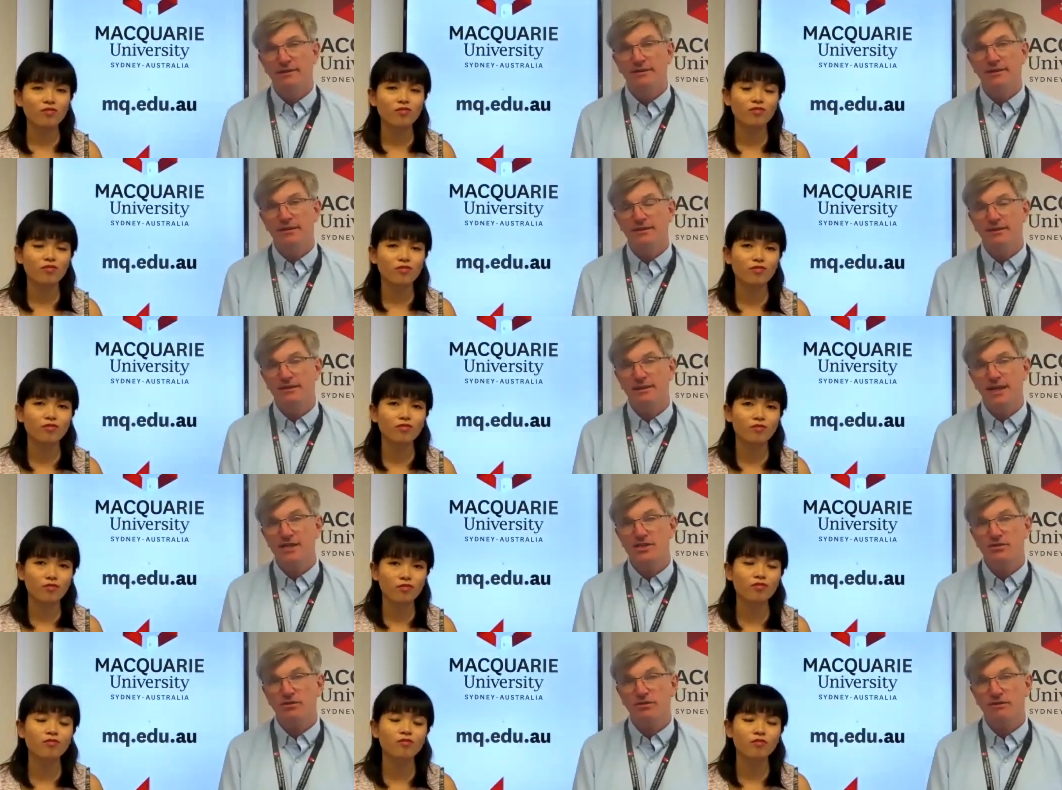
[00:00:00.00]
Speaker 1: the
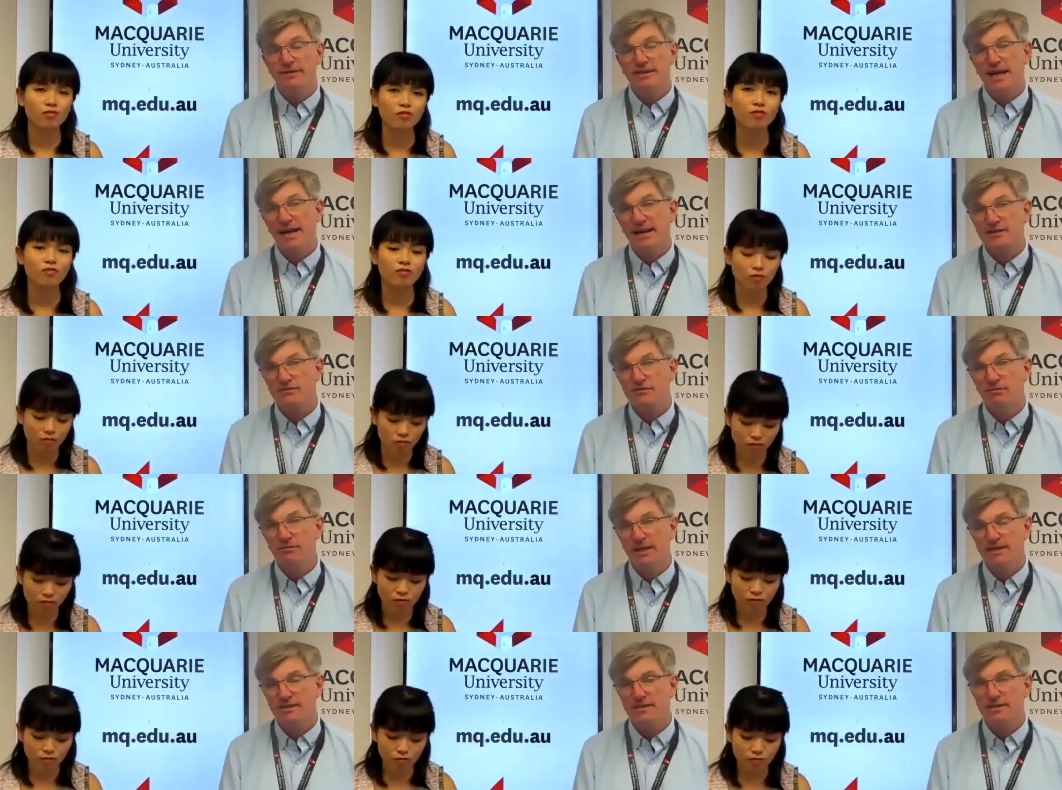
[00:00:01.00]
nature of attacks from
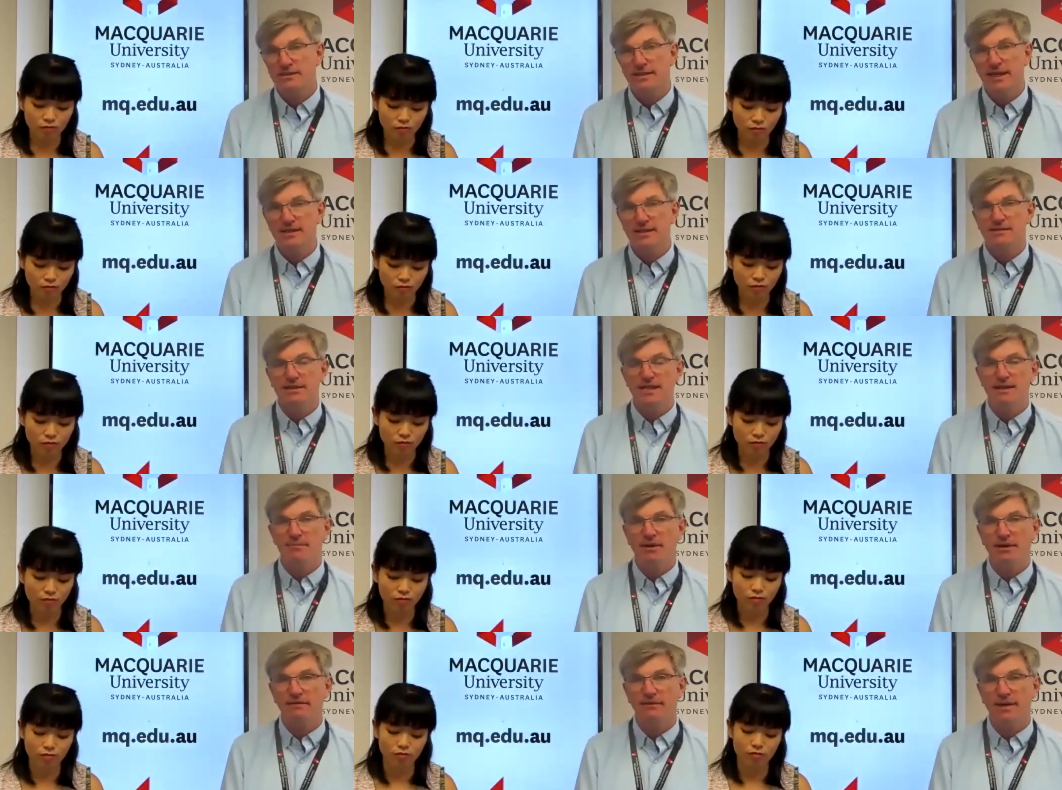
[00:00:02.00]
nation states and their
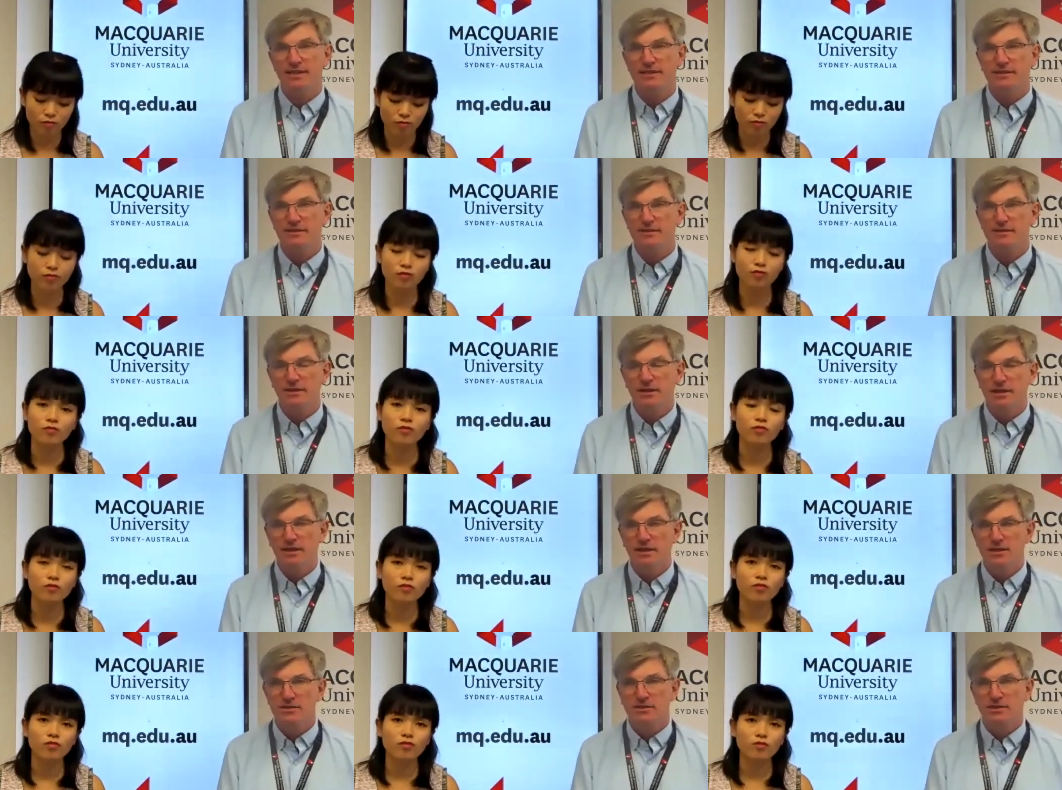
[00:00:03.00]
motivations.
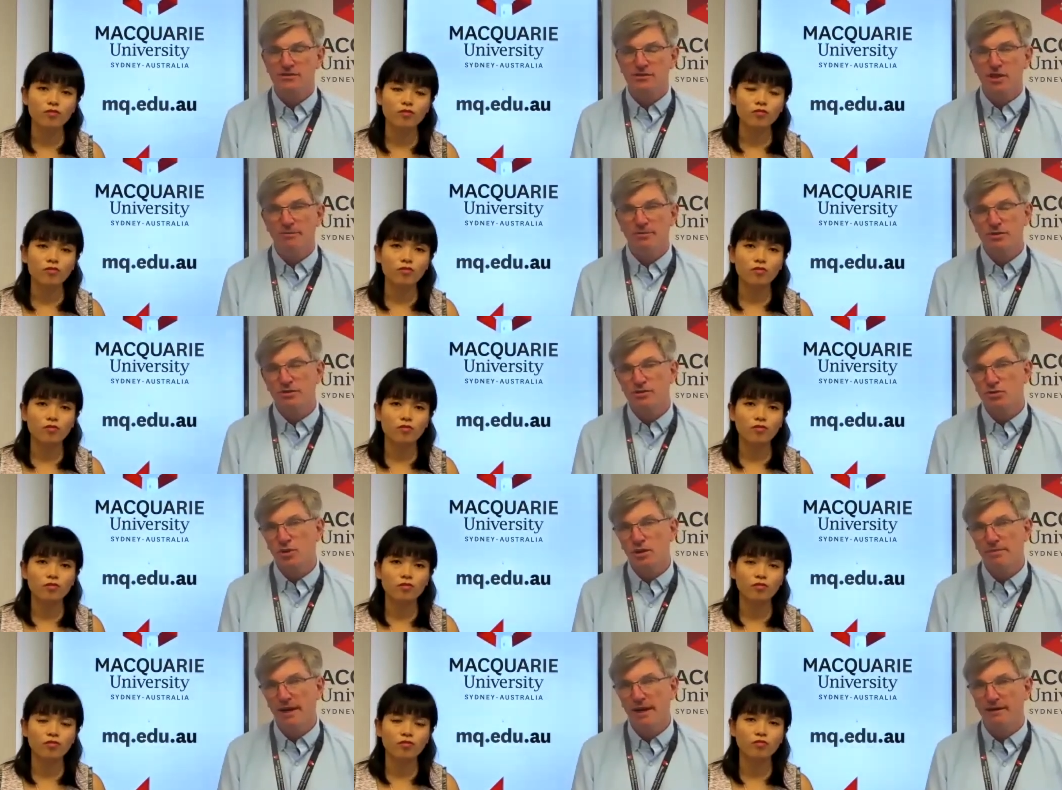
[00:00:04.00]
So cybersecurity is
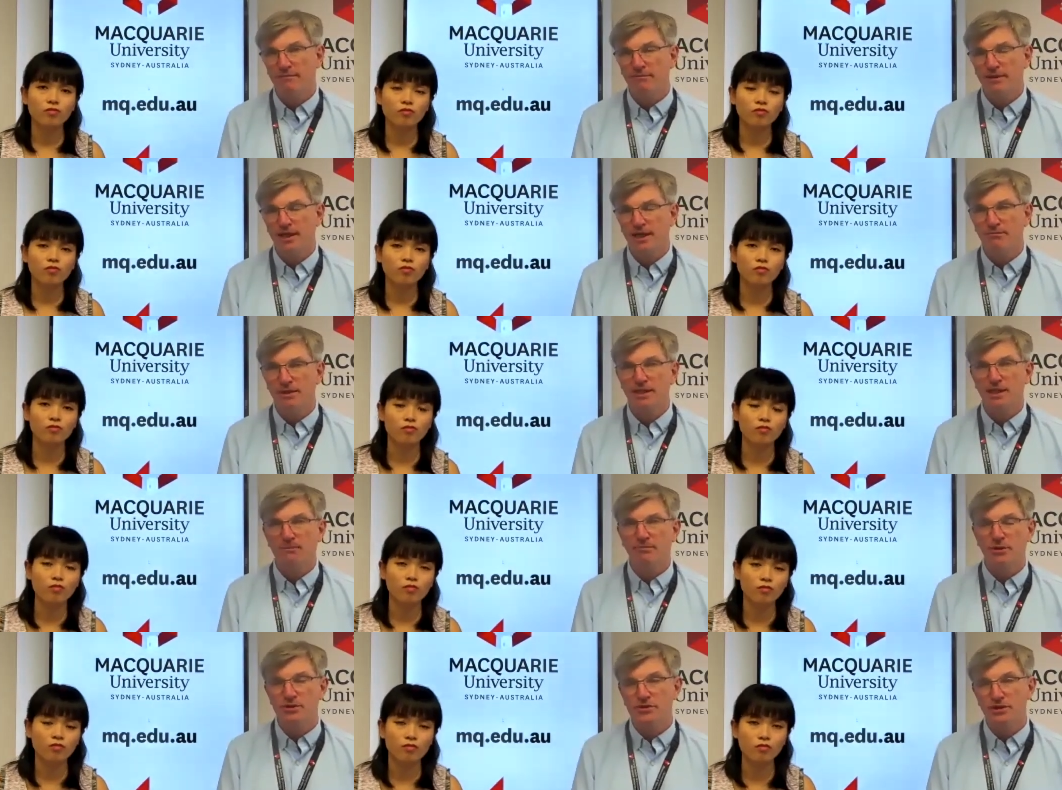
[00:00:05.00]
all about, you know, being the
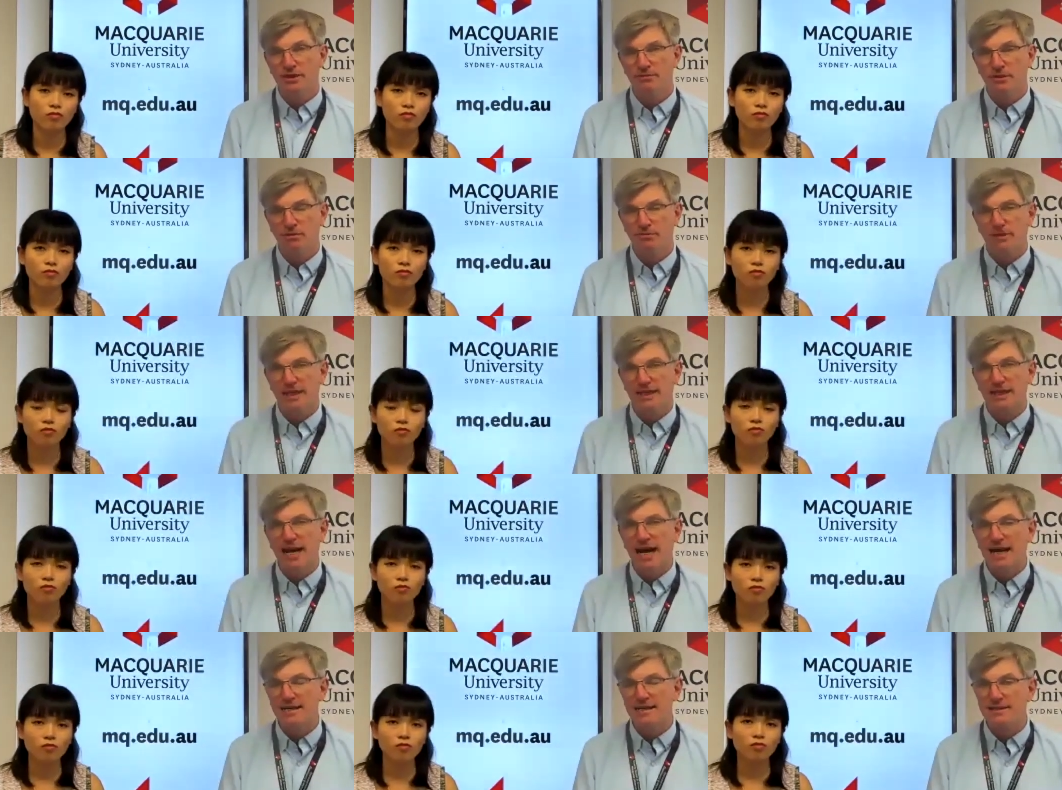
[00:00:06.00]
person in the middle, being able to
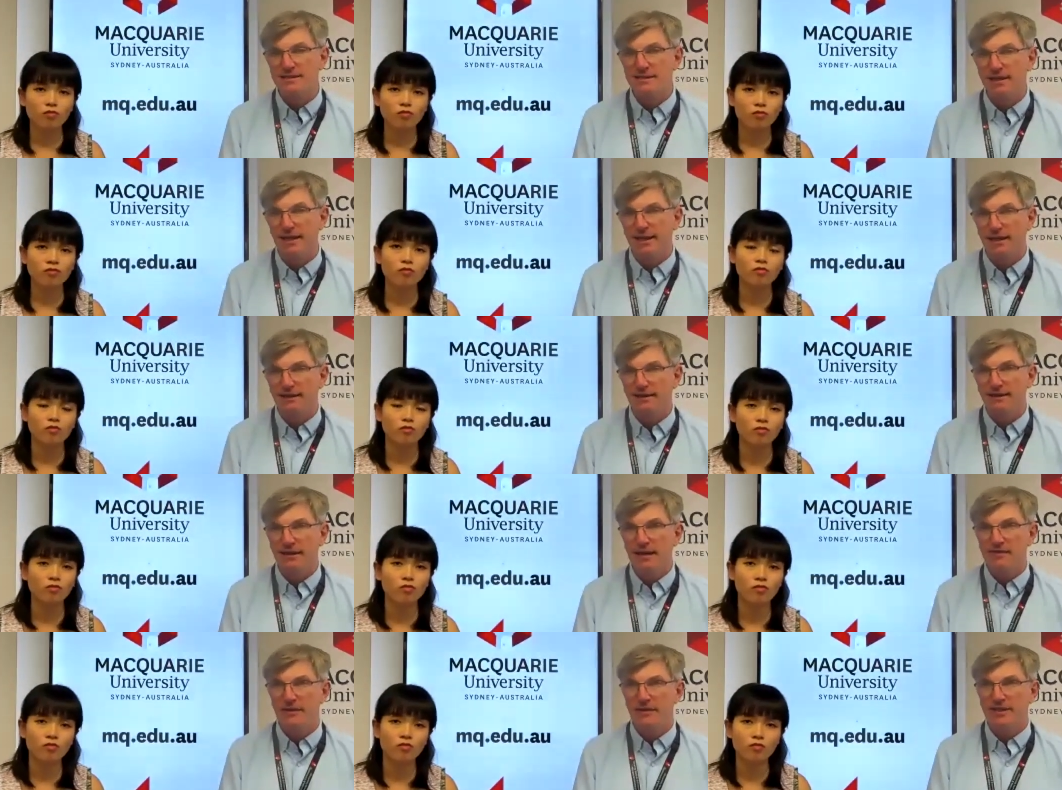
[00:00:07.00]
understand
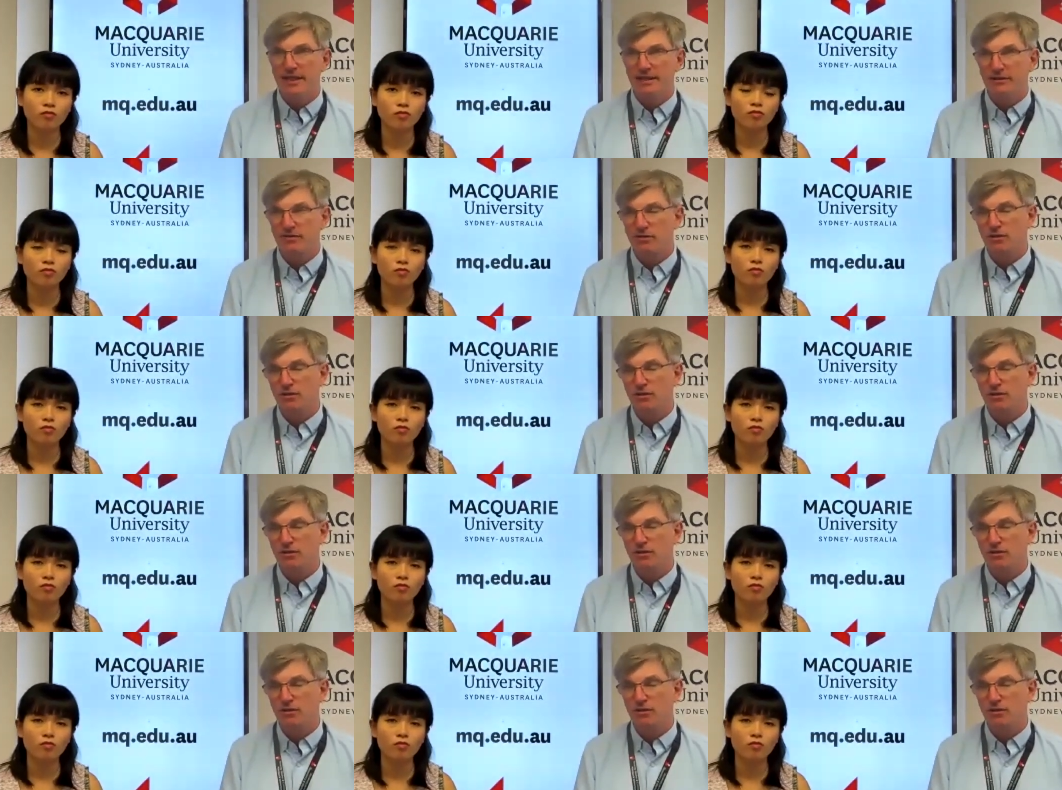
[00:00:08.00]
the technical